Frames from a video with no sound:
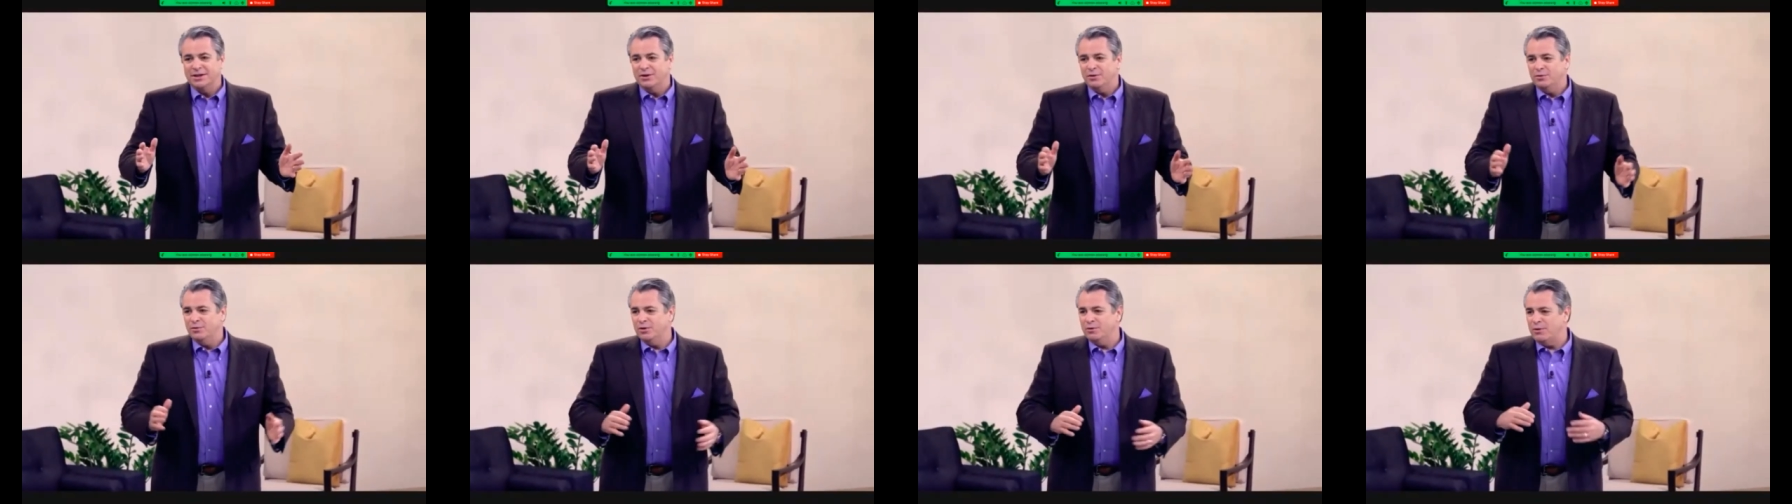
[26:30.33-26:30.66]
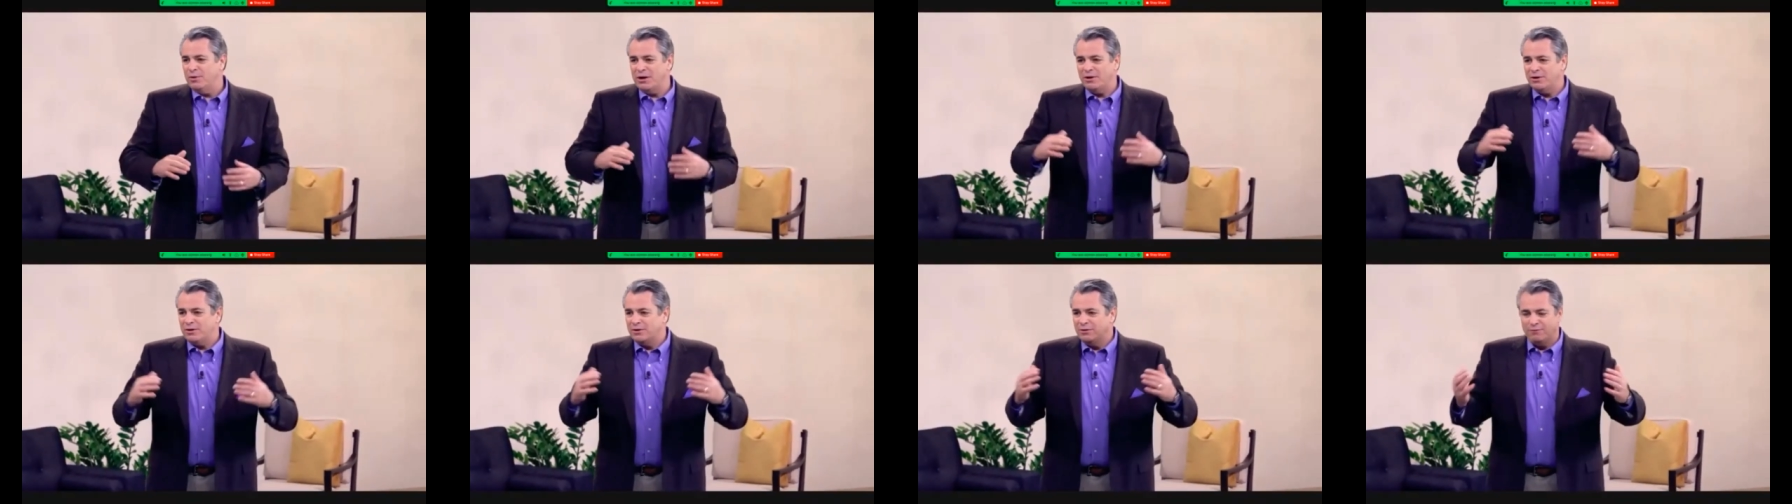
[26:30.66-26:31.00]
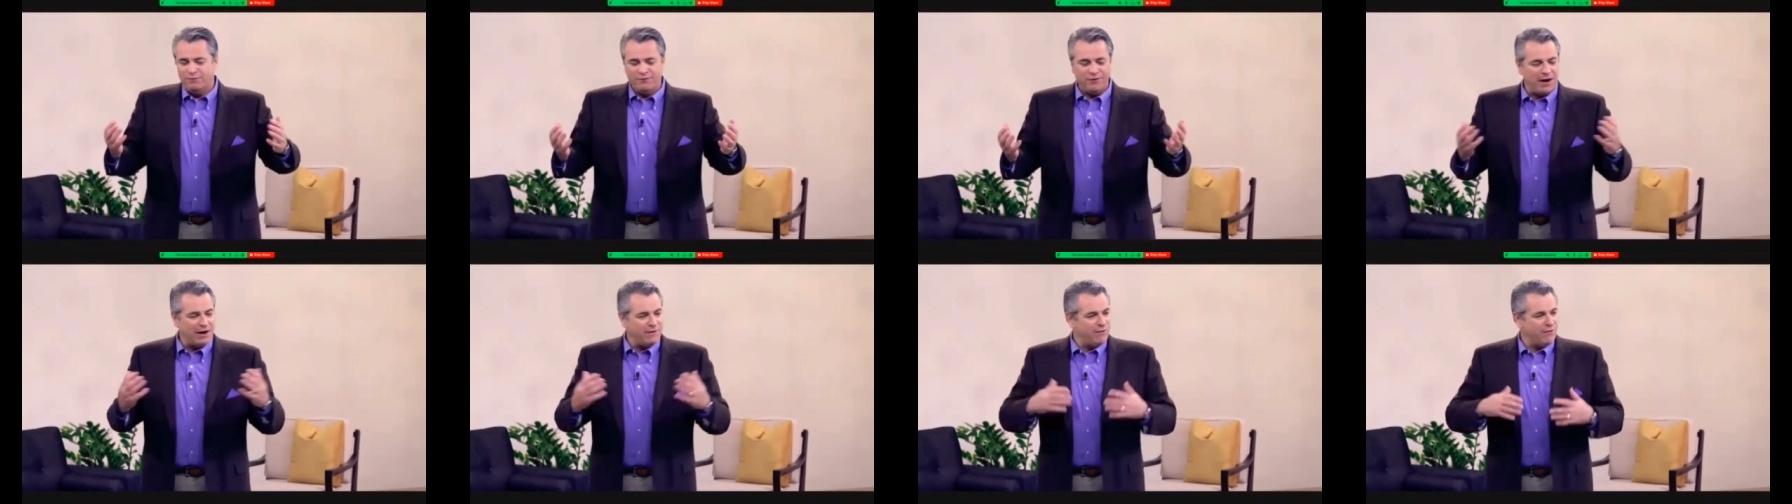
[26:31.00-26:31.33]
one of my
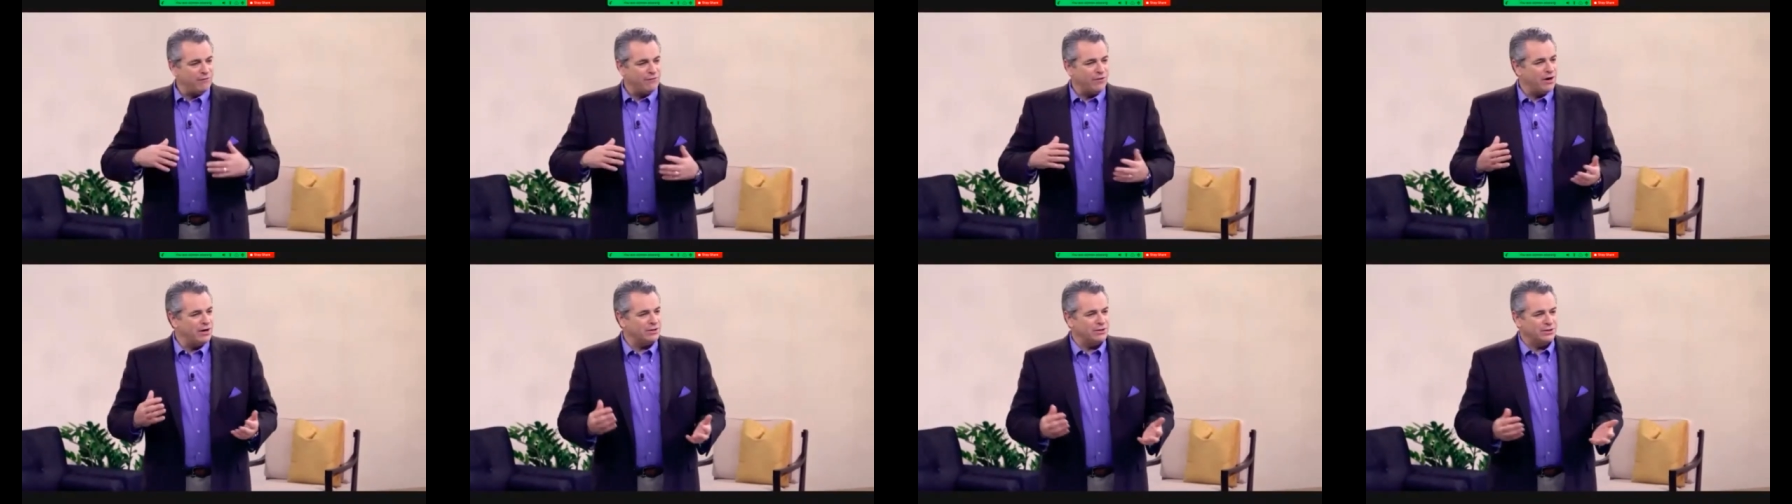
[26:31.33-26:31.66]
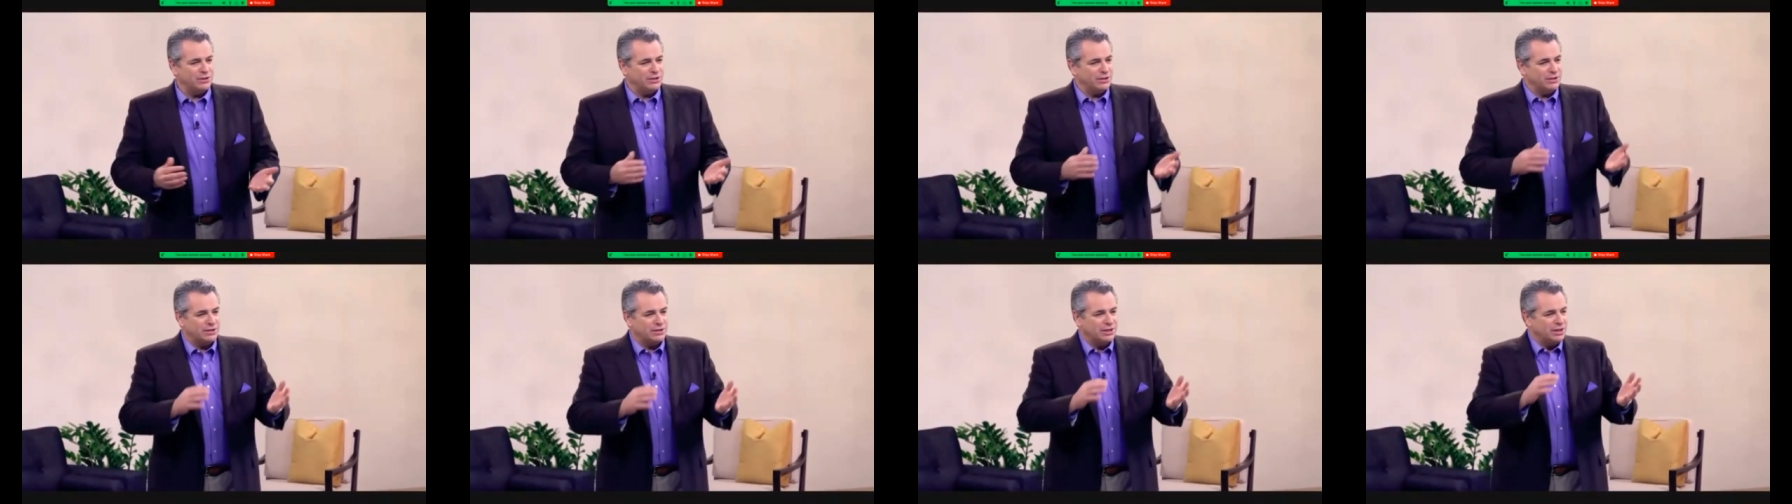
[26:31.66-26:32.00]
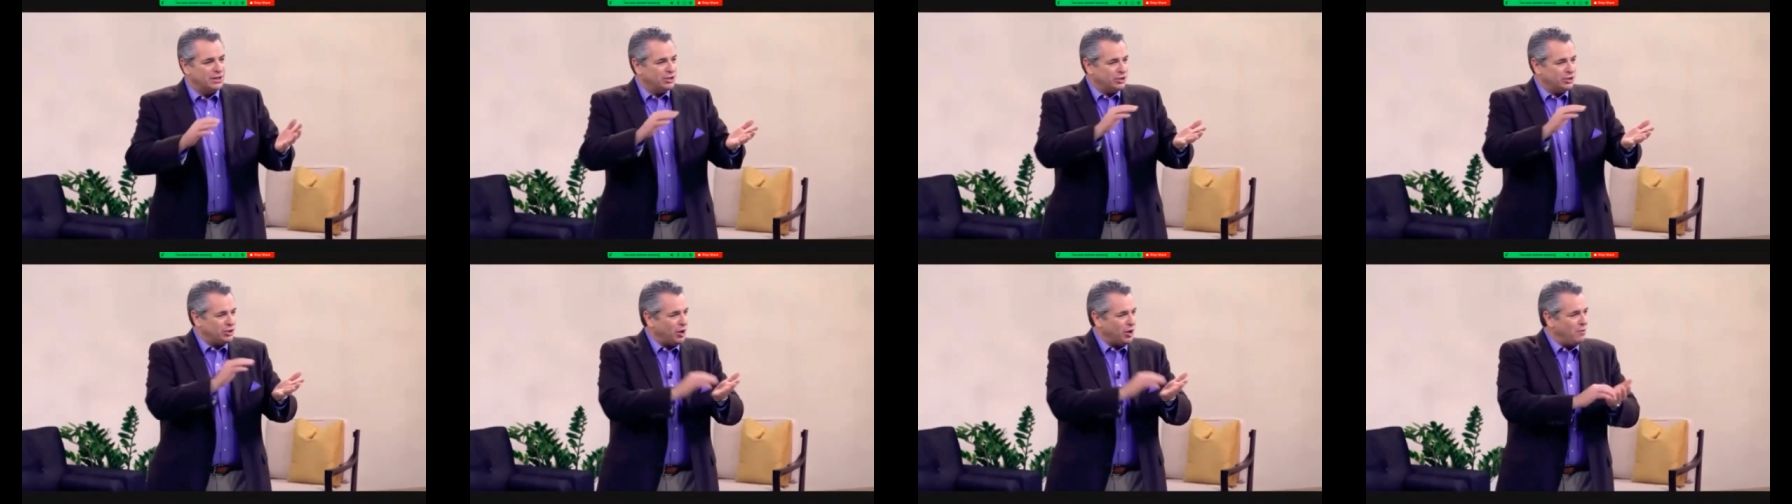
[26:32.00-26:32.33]
favorite verses is,
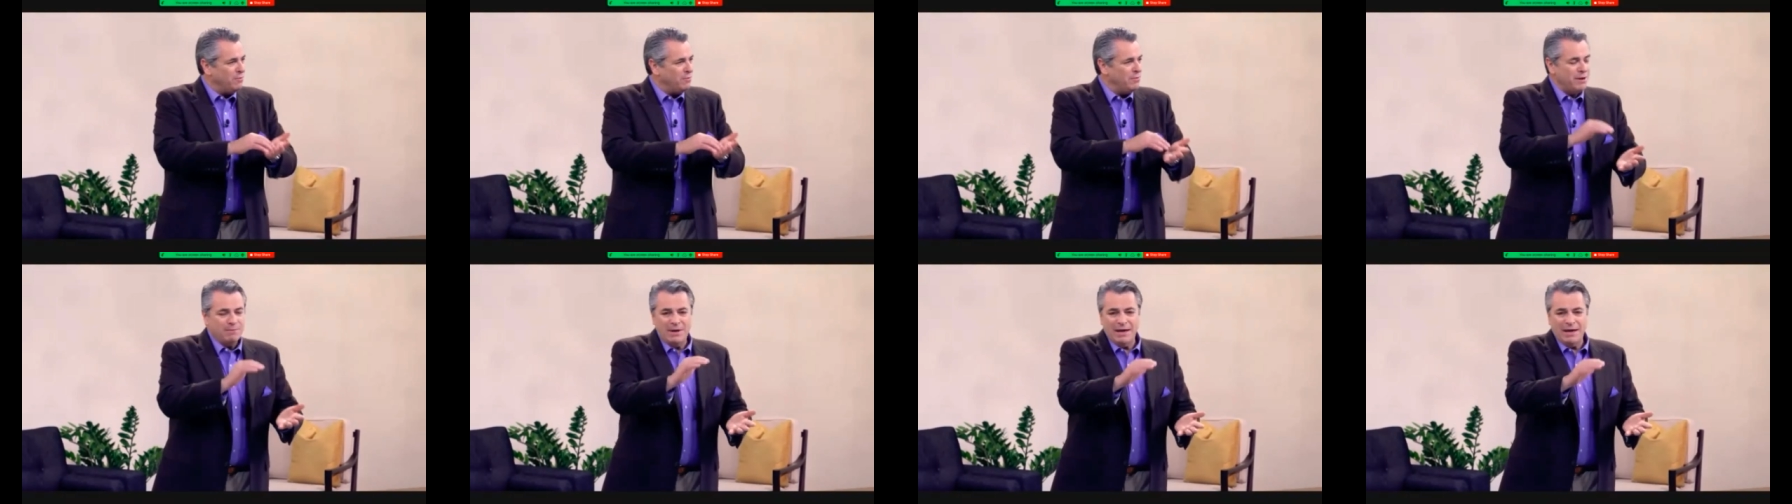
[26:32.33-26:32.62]
show me